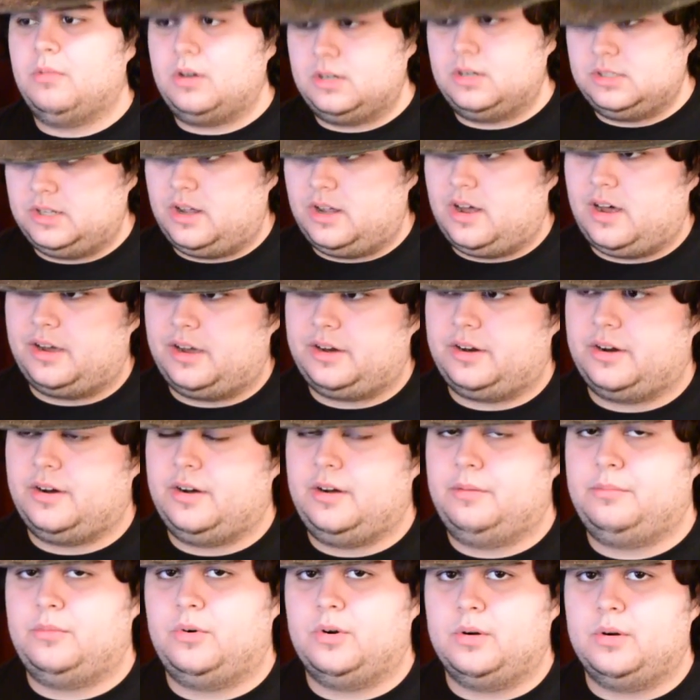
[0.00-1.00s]

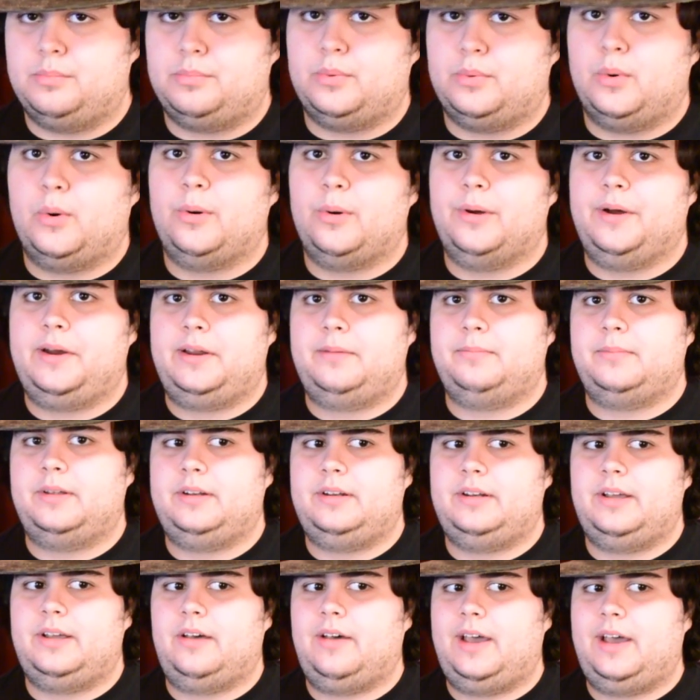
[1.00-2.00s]
longer and more boring,
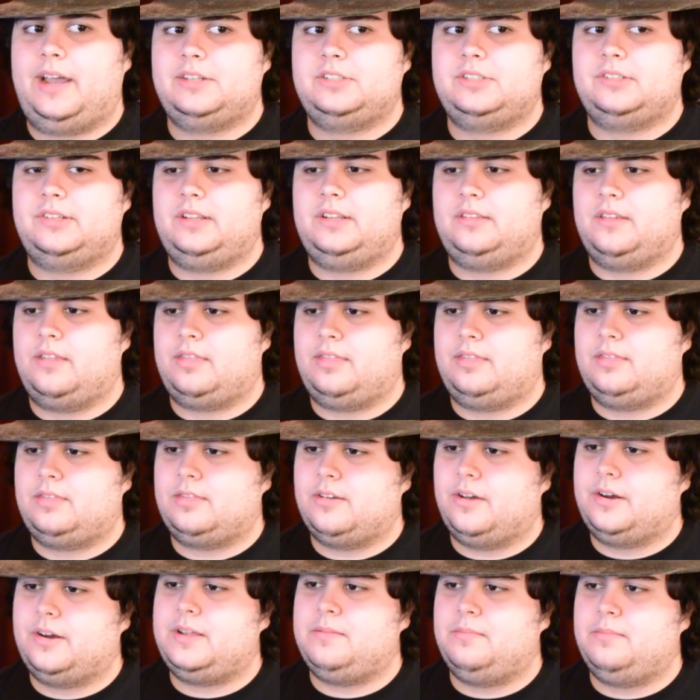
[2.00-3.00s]
but no, actually, the
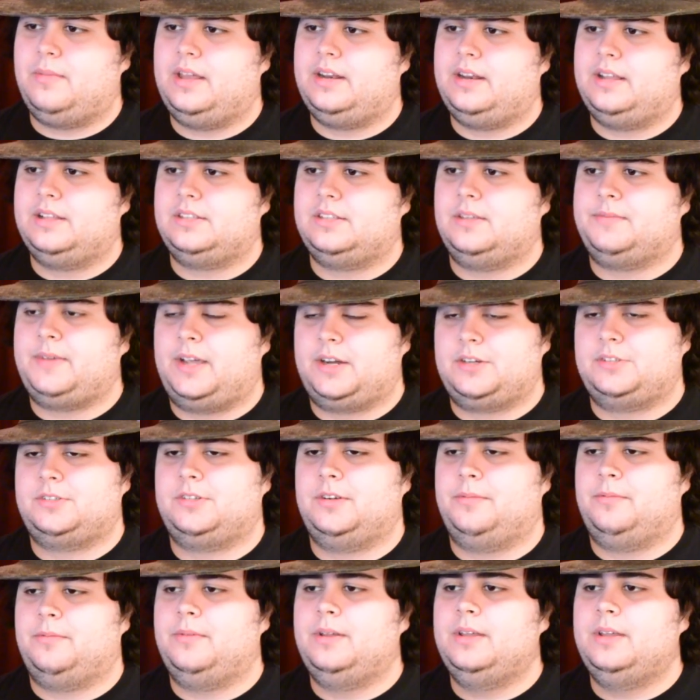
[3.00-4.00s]
30 minutes of
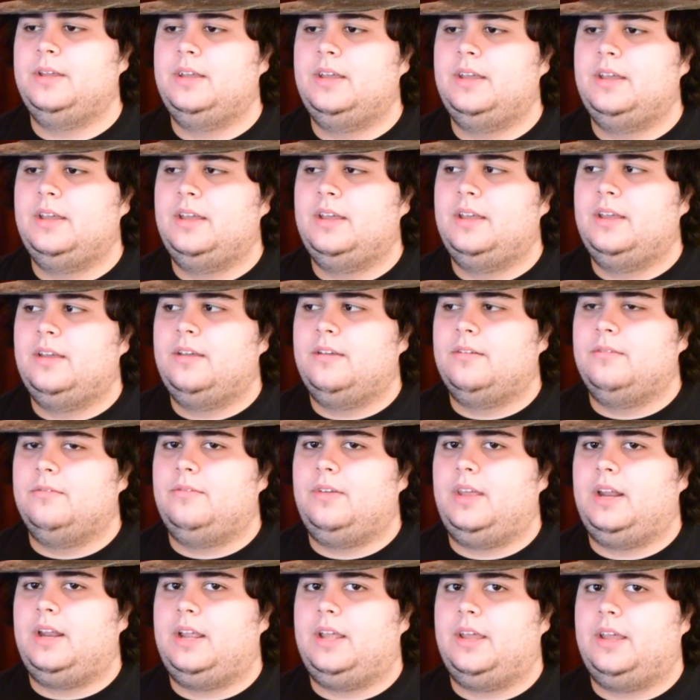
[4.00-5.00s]
extra
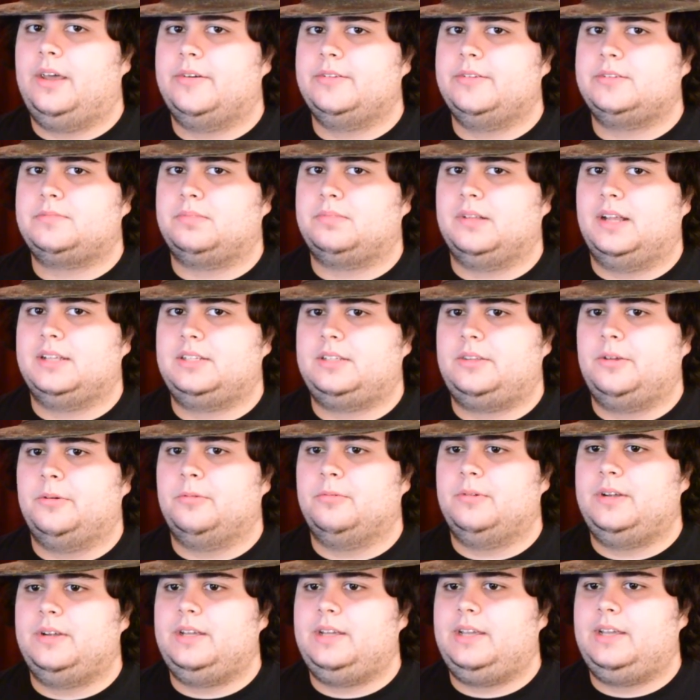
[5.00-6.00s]
videos plus
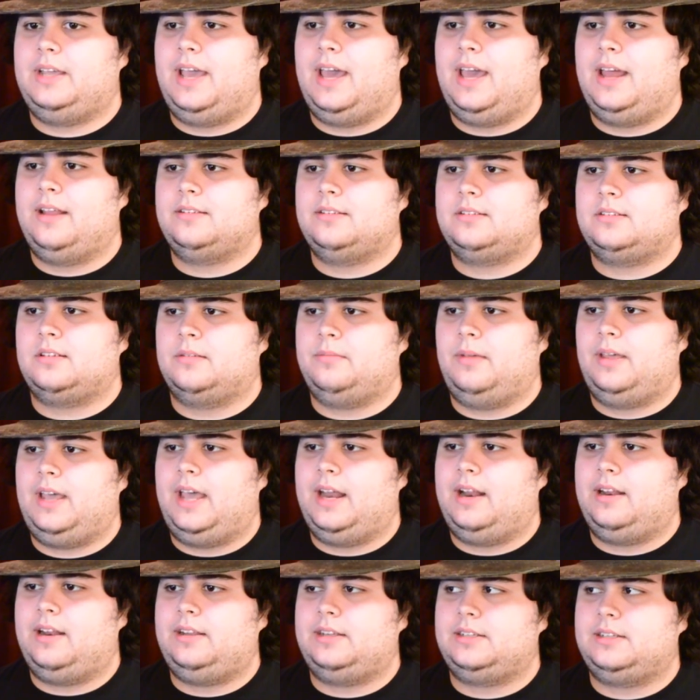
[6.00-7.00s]
the
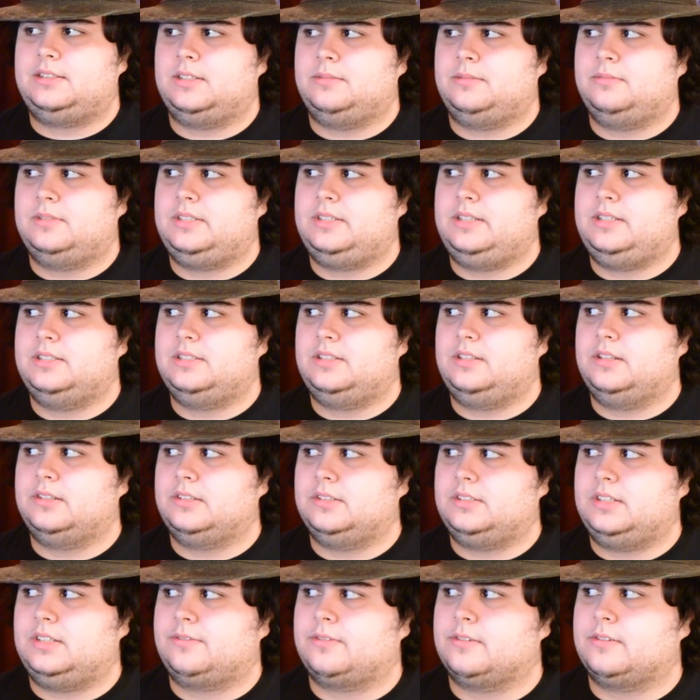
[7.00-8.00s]
editing some scenes a
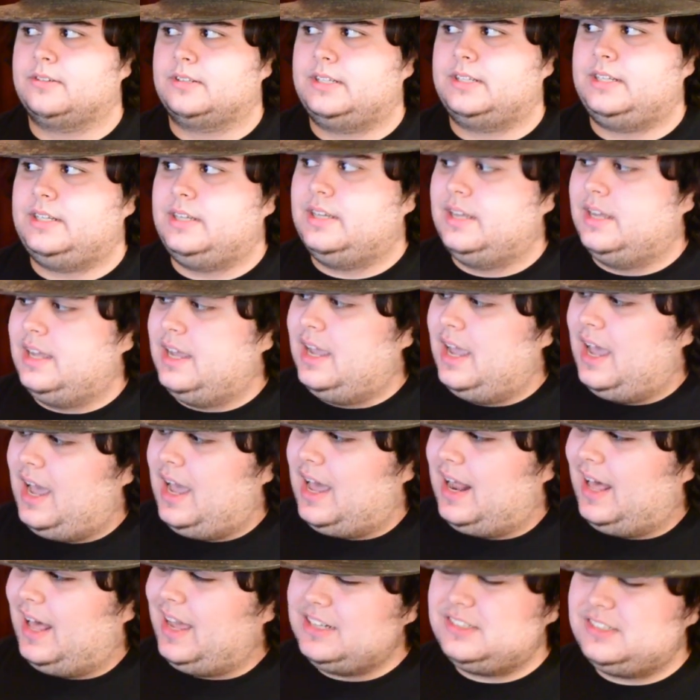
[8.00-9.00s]
little differently,
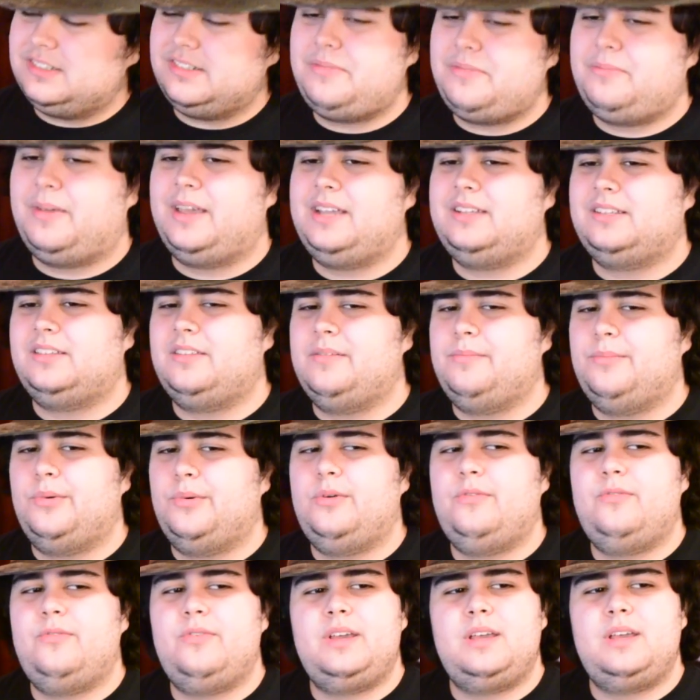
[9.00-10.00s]
it actually makes the
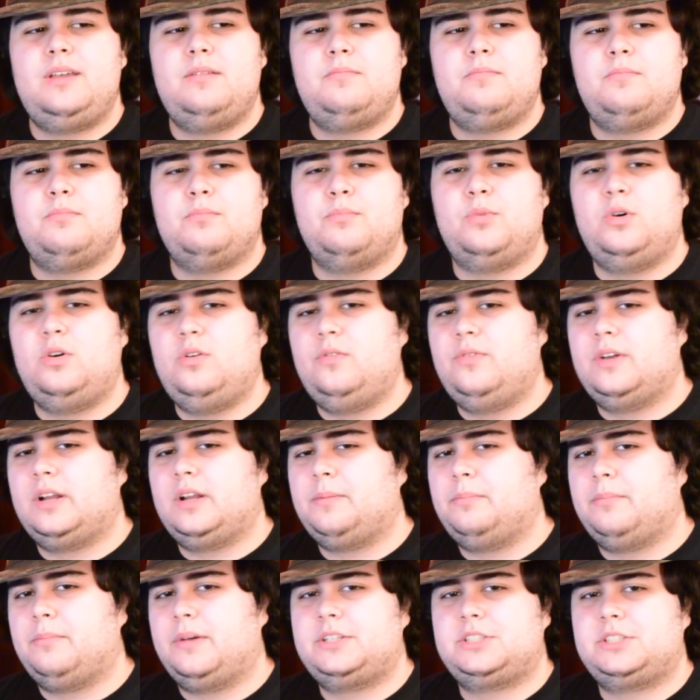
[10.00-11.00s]
movie move at
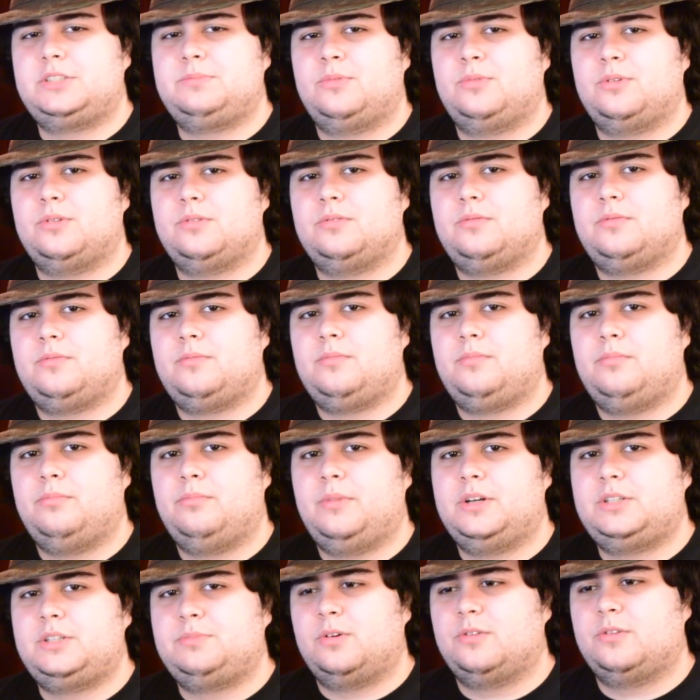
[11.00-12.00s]
a much more
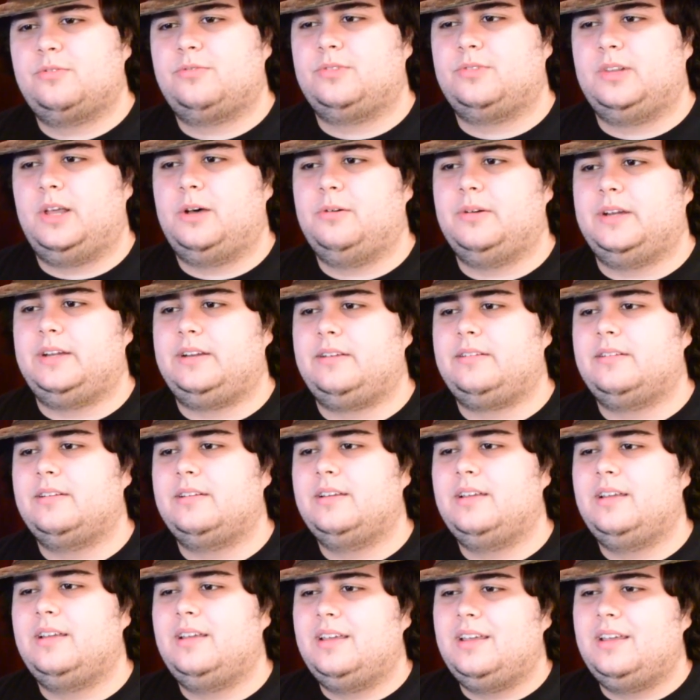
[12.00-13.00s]
flowing.
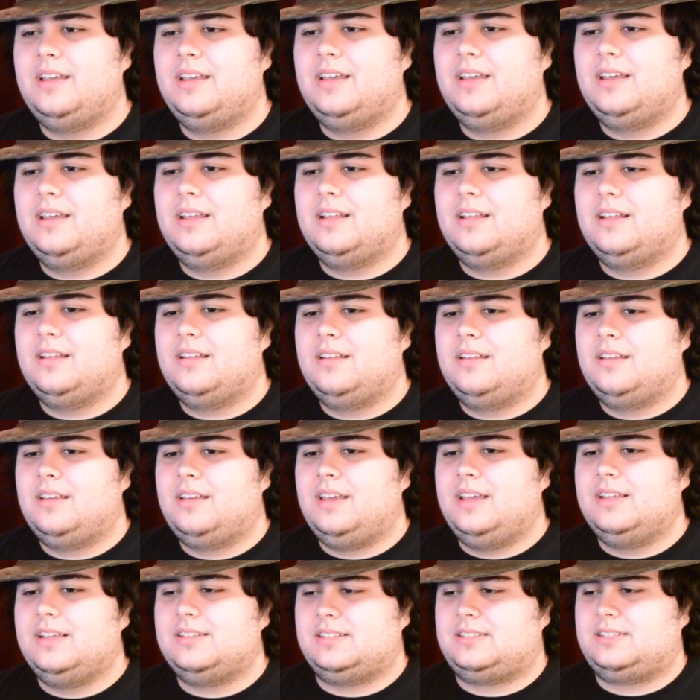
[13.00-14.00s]

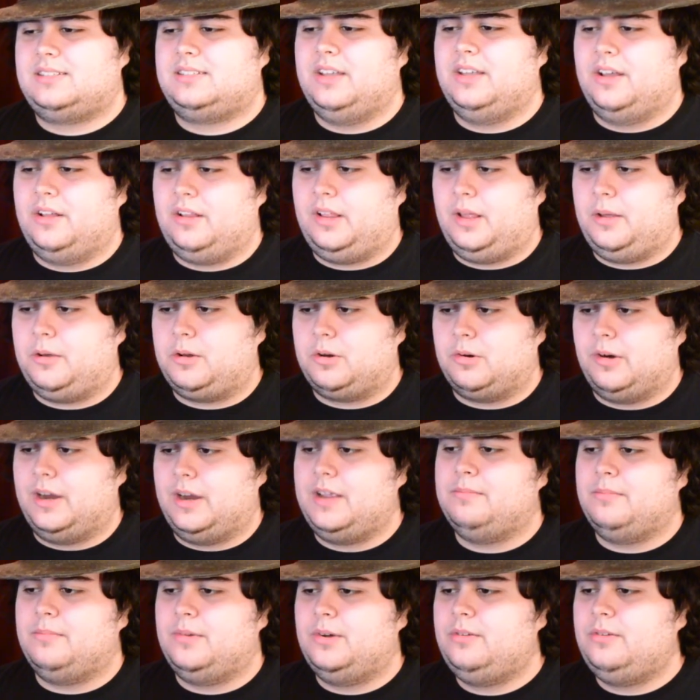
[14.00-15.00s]
Is it still a
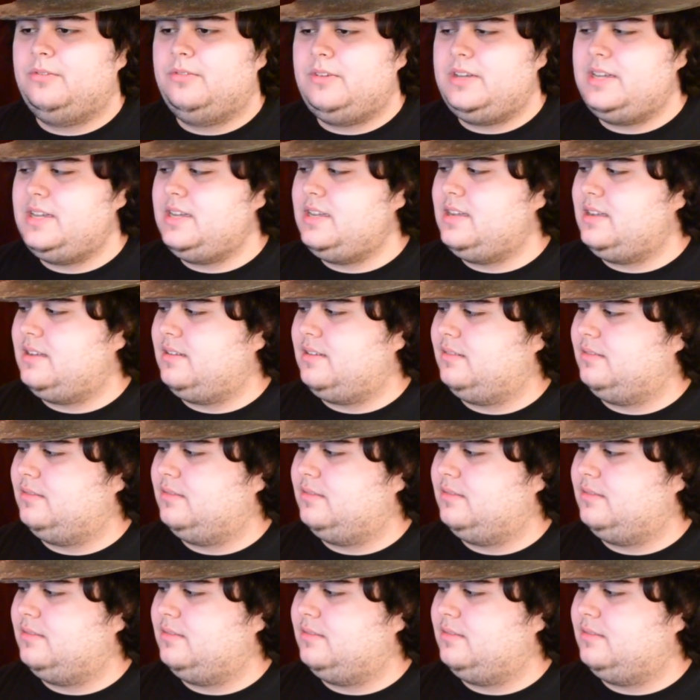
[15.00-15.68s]
great movie?